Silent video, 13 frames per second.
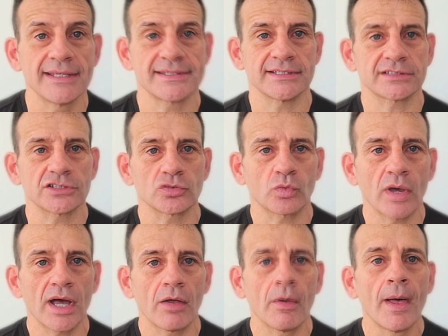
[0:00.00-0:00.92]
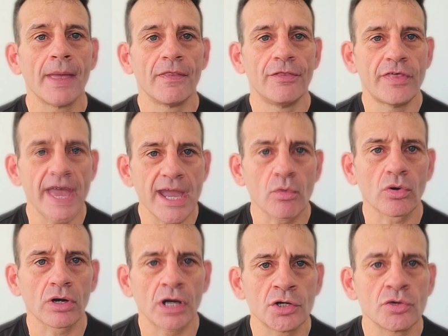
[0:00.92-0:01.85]
this as well. They
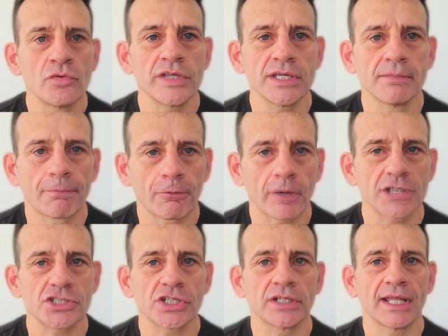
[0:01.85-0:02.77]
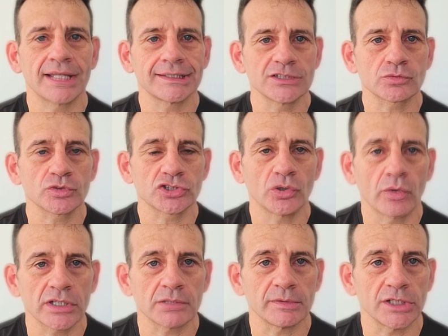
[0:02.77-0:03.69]
were under the impression that this was
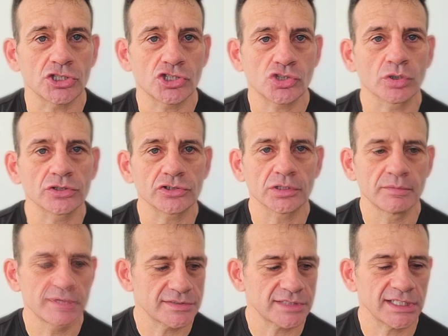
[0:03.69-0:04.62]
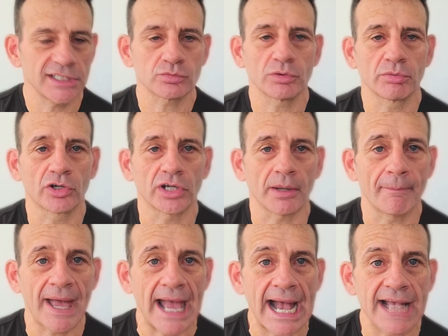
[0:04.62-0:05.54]
going to be a short-term disease. We were going to
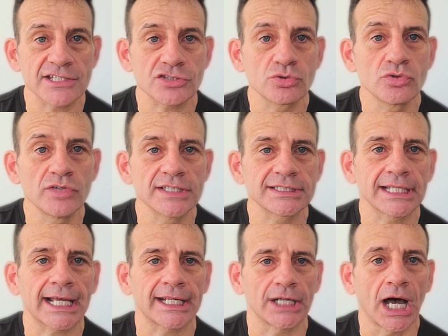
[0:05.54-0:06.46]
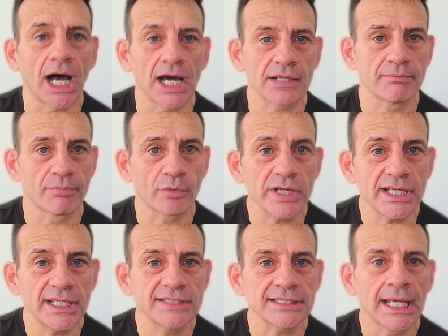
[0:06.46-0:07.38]
pass through this like an autumn
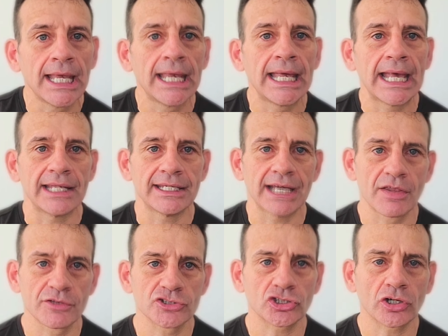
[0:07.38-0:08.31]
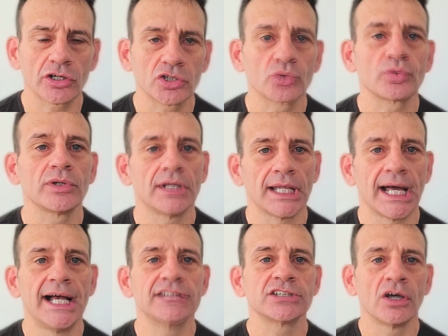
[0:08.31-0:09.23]
breeze. And now they're starting to
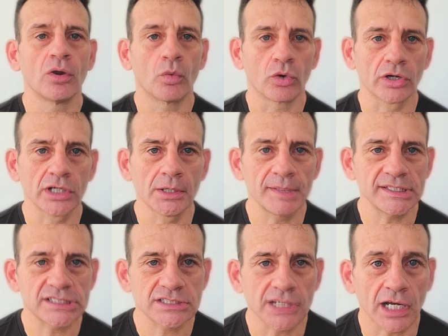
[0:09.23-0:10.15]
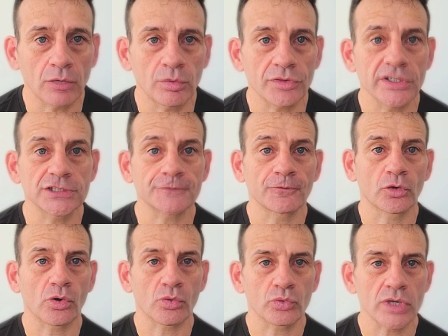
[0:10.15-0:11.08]
realize we're going to be stuck with this
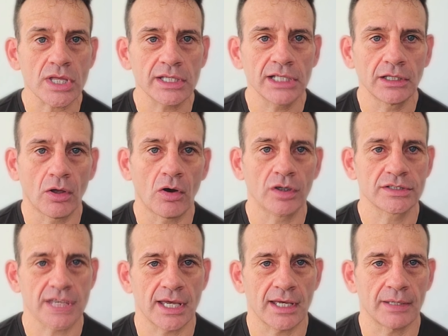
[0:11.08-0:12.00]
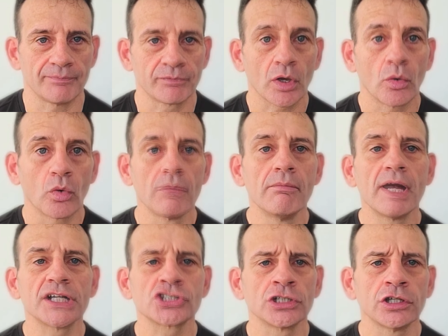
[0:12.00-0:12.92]
for a really long time, or
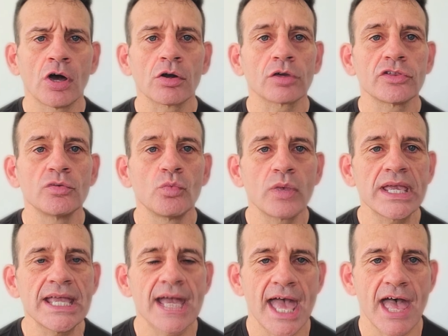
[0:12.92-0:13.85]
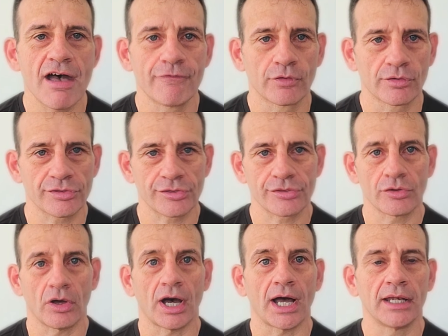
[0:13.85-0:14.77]
much longer than we ever
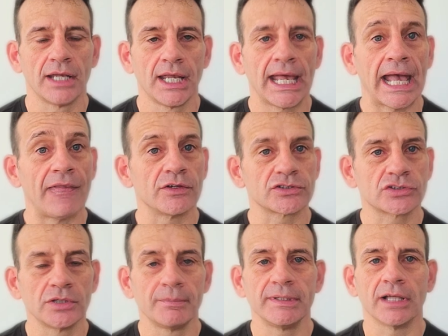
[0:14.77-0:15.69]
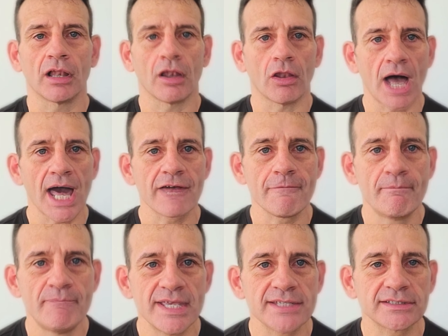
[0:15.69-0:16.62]
thought. And there's going to be a lot of
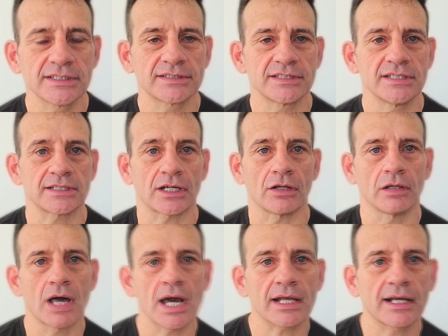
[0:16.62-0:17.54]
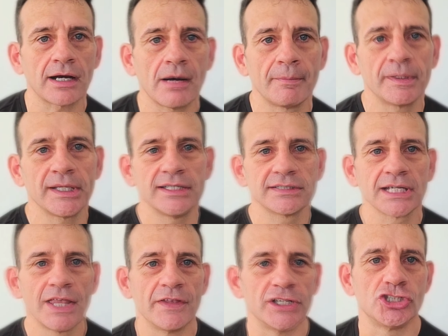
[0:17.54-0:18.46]
businesses and a lot of companies
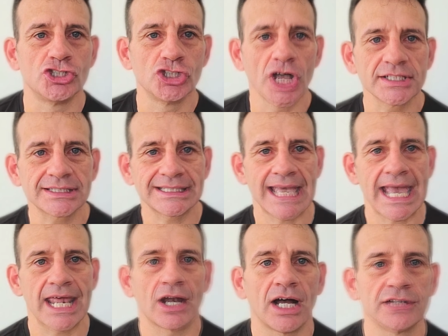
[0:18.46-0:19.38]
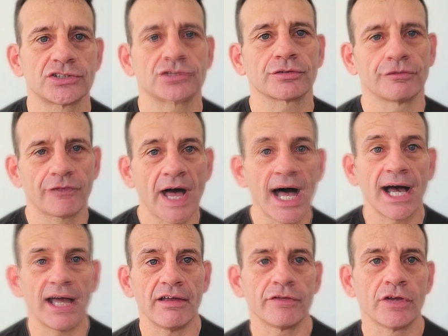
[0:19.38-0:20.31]
that just cannot
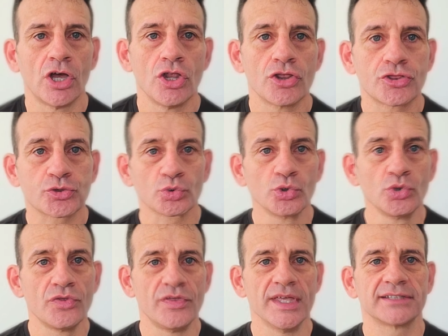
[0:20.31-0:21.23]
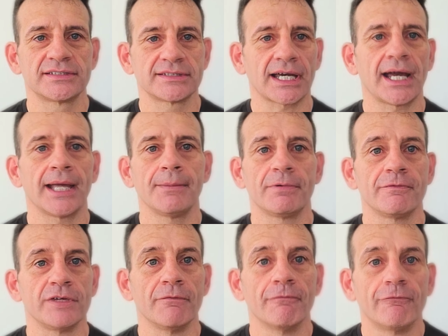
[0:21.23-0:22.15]
survive through this type of
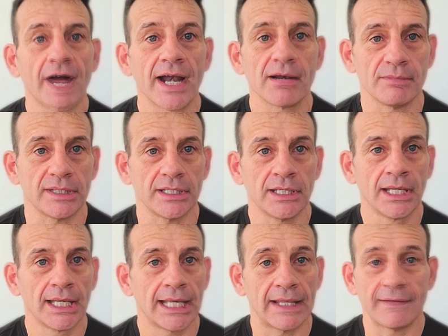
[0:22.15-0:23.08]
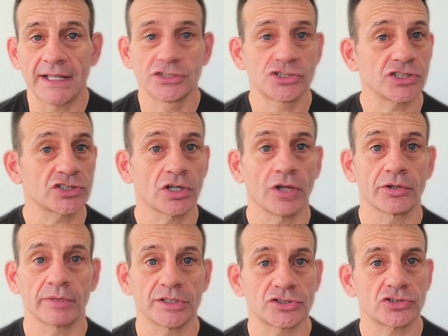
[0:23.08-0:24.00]
an environment. And that's just all
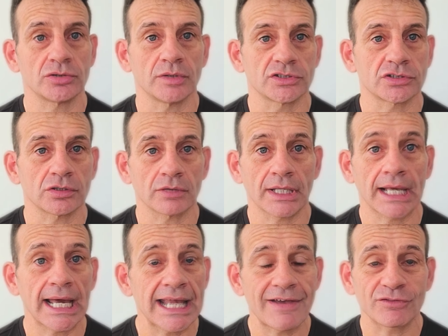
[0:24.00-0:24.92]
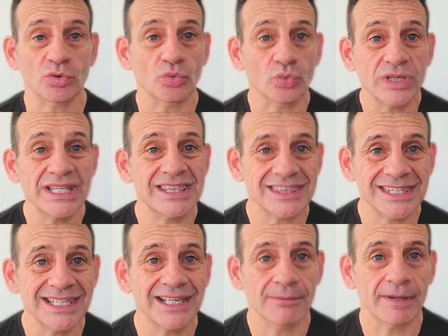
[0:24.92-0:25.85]
there is to it. So you kind of have to
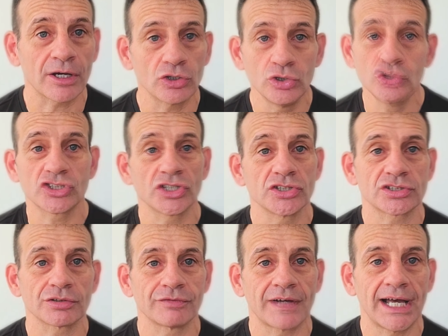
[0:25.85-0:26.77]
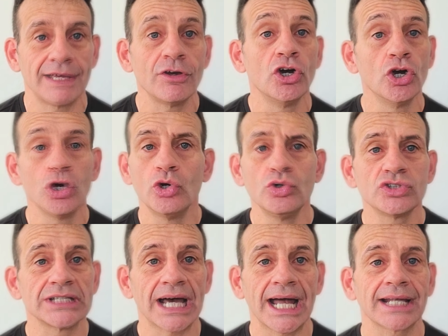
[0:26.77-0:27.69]
rethink about who's going to survive, who's
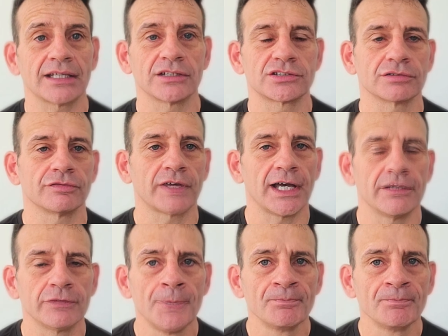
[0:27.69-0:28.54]
not going to survive.